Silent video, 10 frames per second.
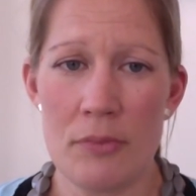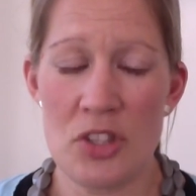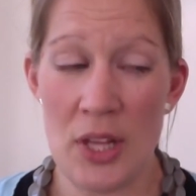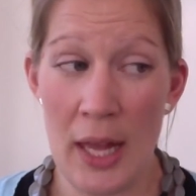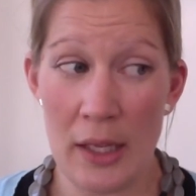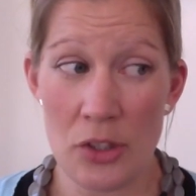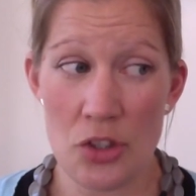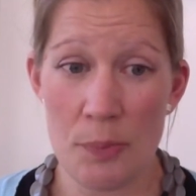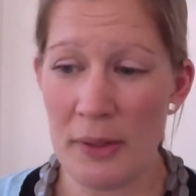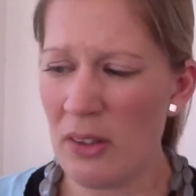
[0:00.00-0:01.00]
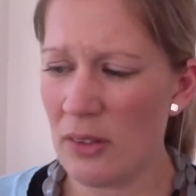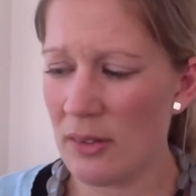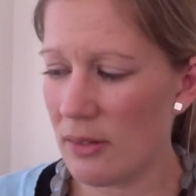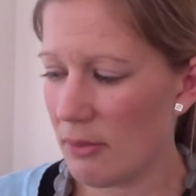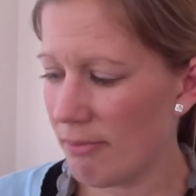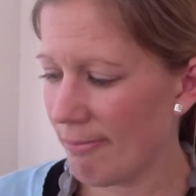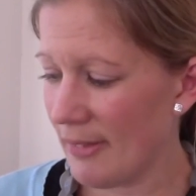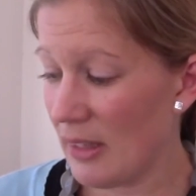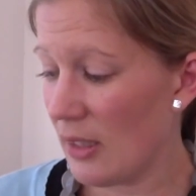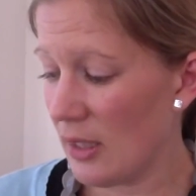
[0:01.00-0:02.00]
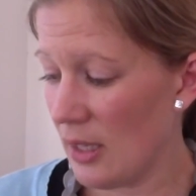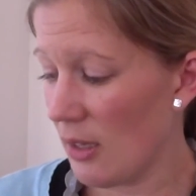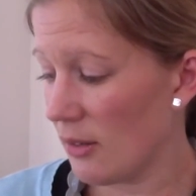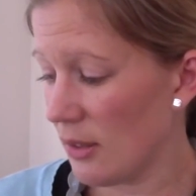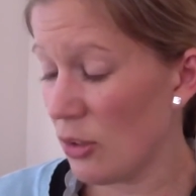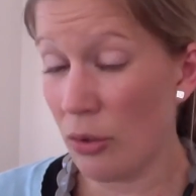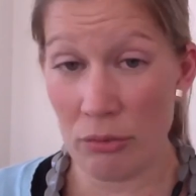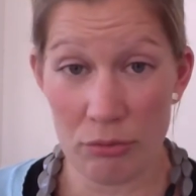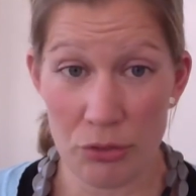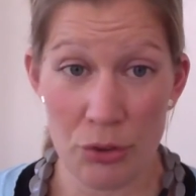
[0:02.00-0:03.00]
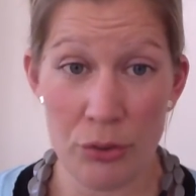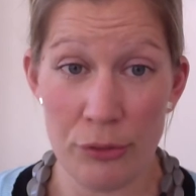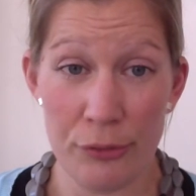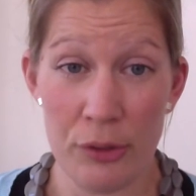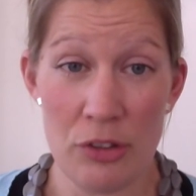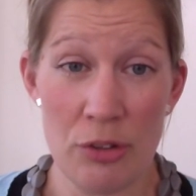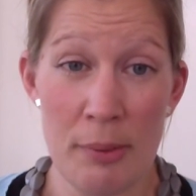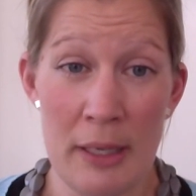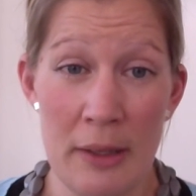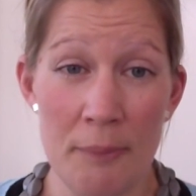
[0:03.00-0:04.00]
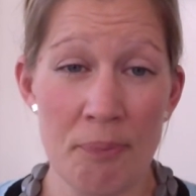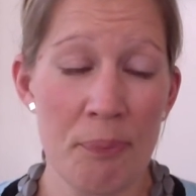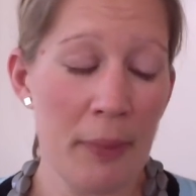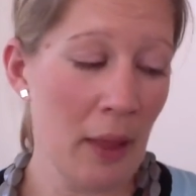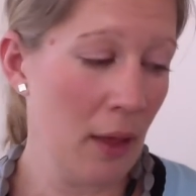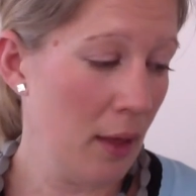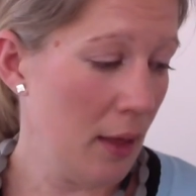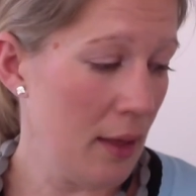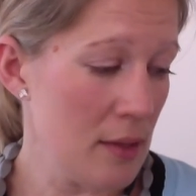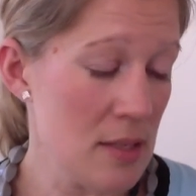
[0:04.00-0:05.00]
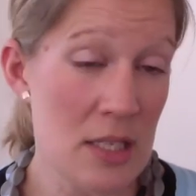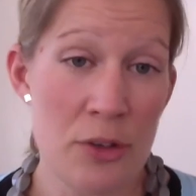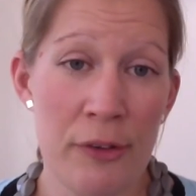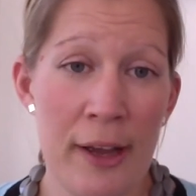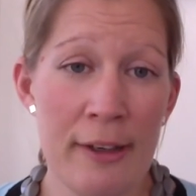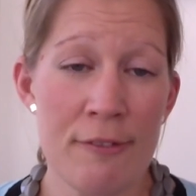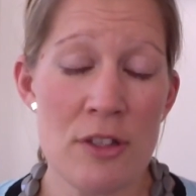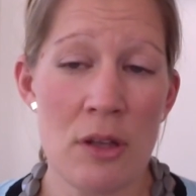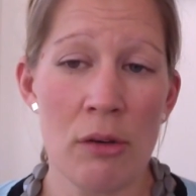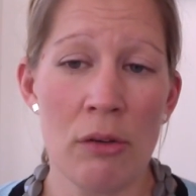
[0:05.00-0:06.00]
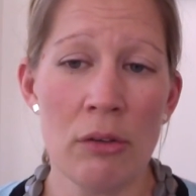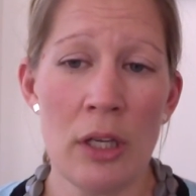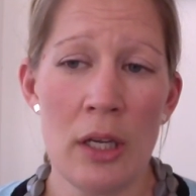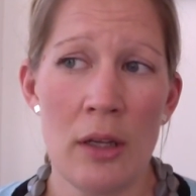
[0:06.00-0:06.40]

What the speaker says: stash, because yes, it's not too good for it to be sitting around for so long.